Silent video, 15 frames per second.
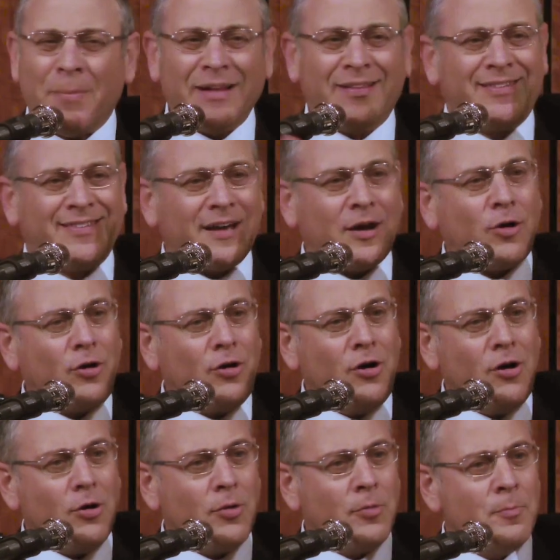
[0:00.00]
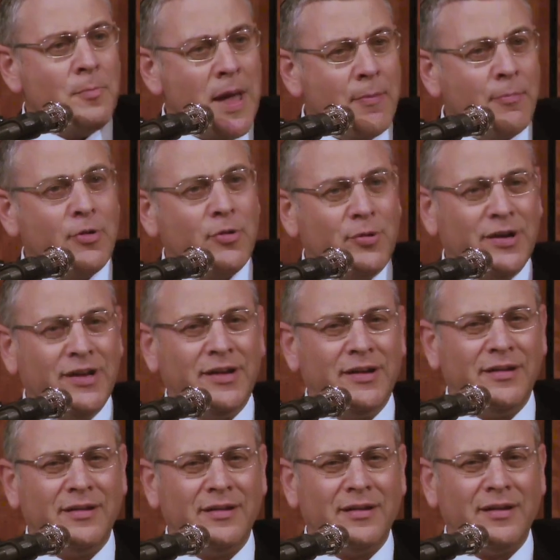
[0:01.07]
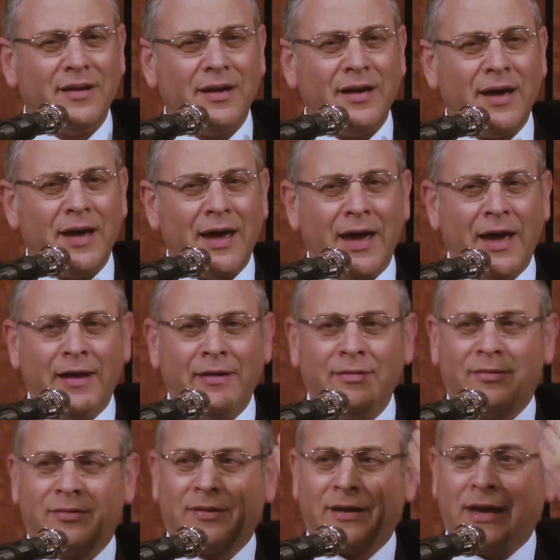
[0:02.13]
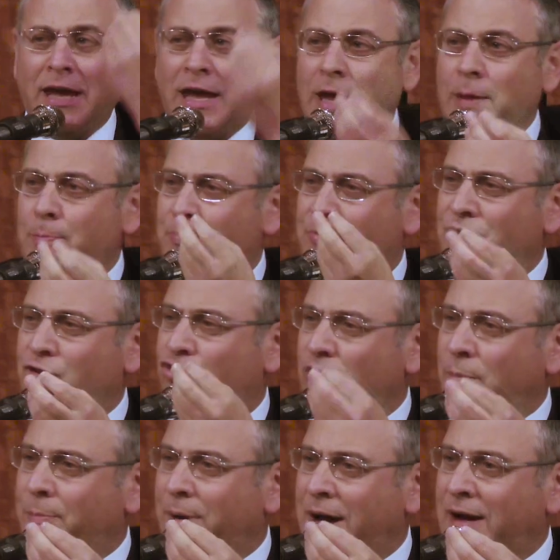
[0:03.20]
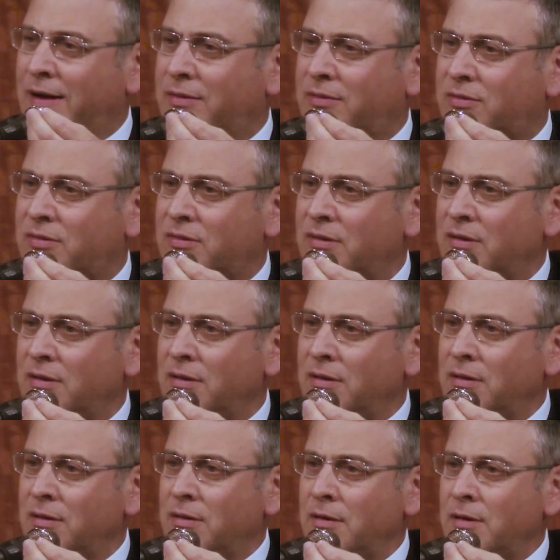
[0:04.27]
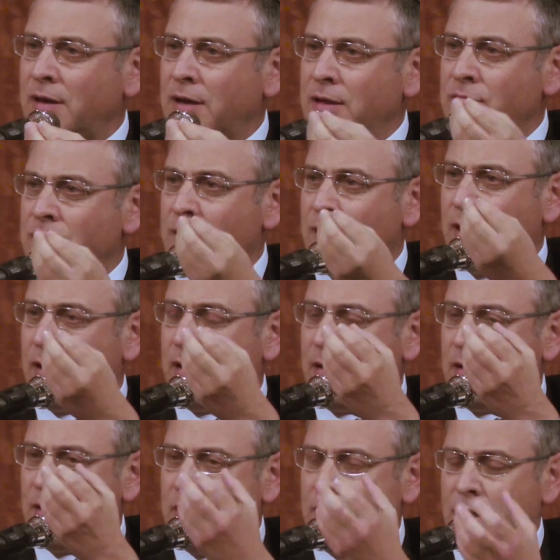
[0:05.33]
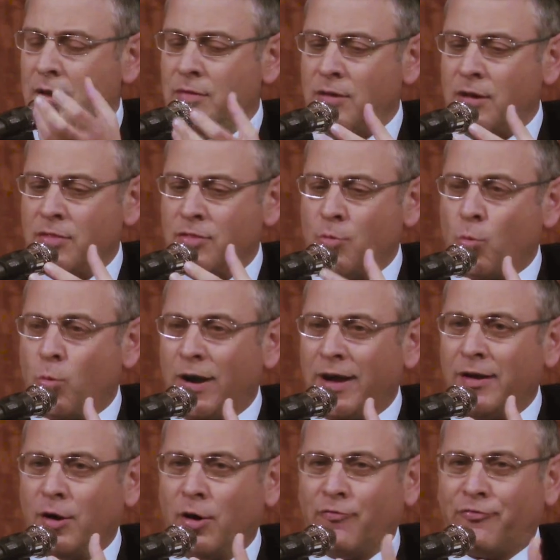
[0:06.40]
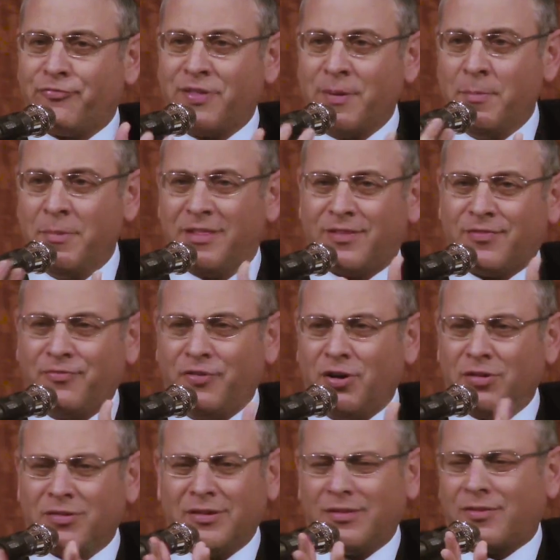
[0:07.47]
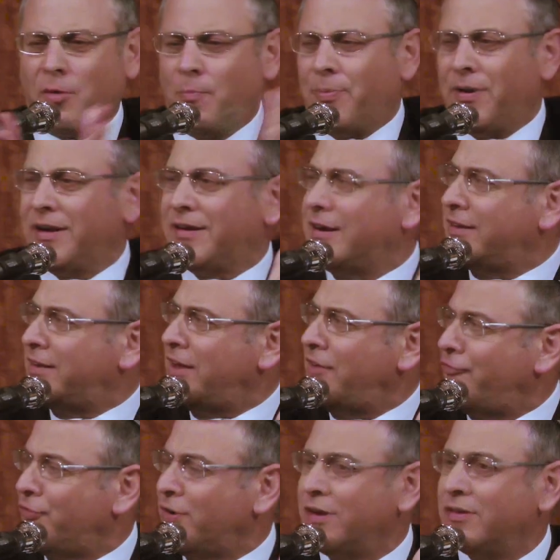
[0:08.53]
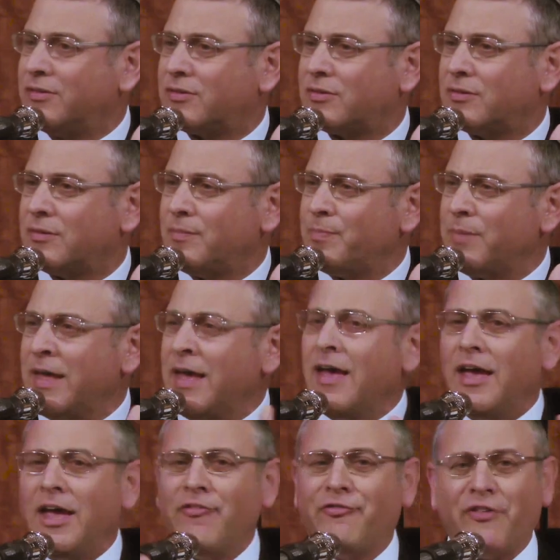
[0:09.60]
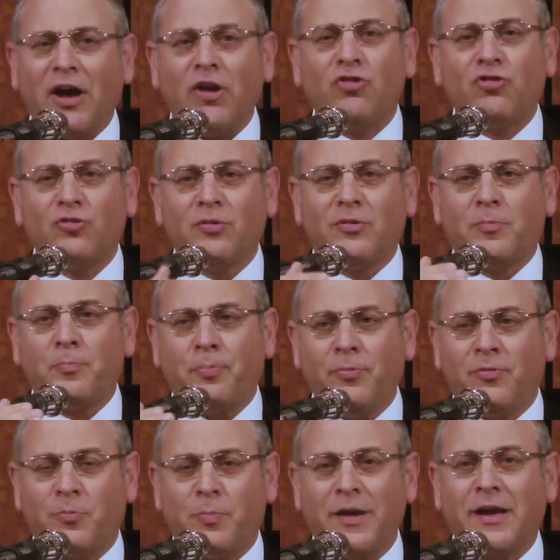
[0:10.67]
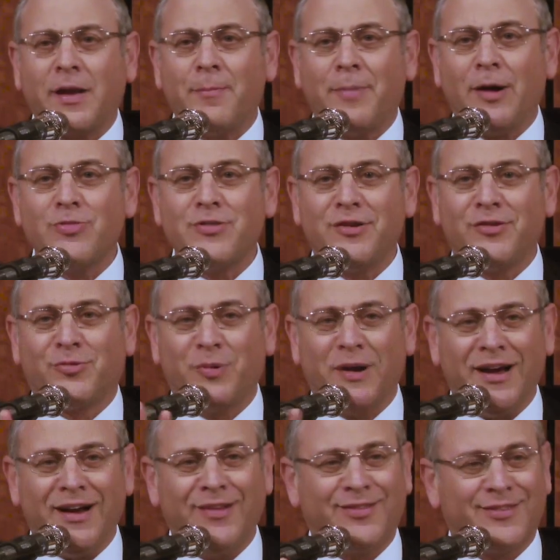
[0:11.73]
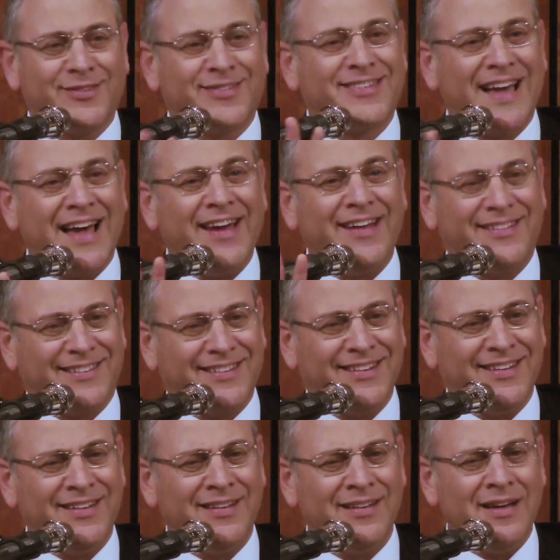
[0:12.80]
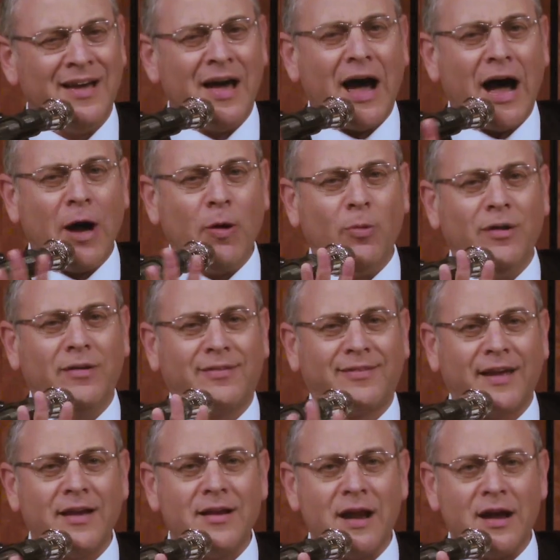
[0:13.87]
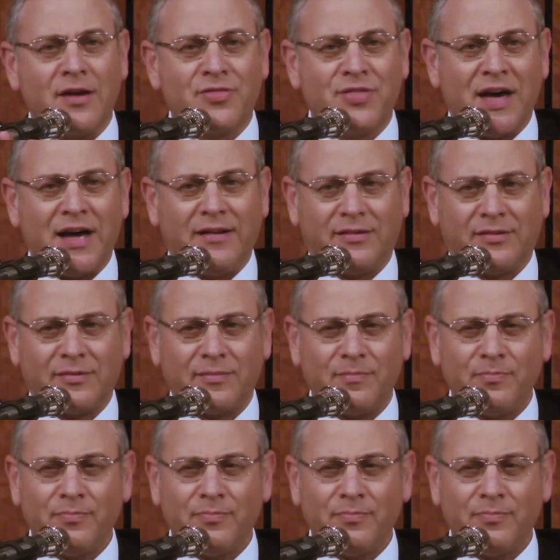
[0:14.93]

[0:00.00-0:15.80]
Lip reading: But Zachor, memory, and keep the Shabbat in the way of the mitzvot, it's completely different. If I should speak about the Israeli society, I will say like that.